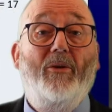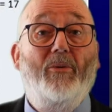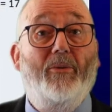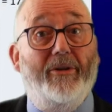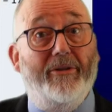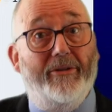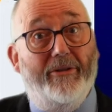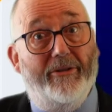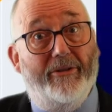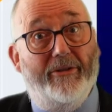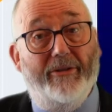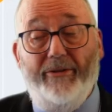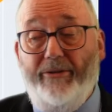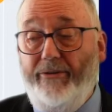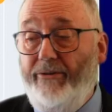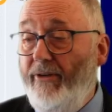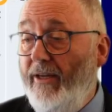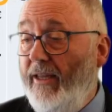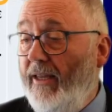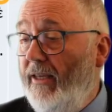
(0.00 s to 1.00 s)
what you should
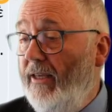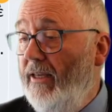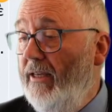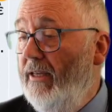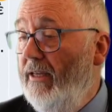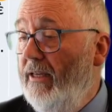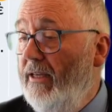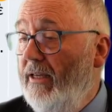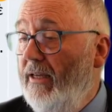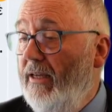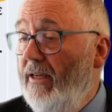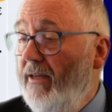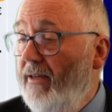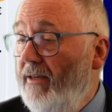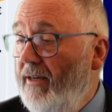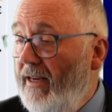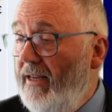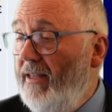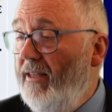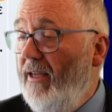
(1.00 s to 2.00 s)
drink,
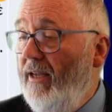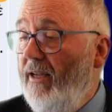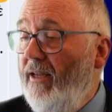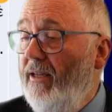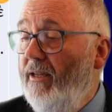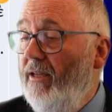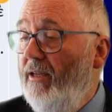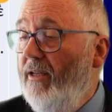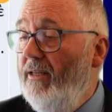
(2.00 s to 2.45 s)
neither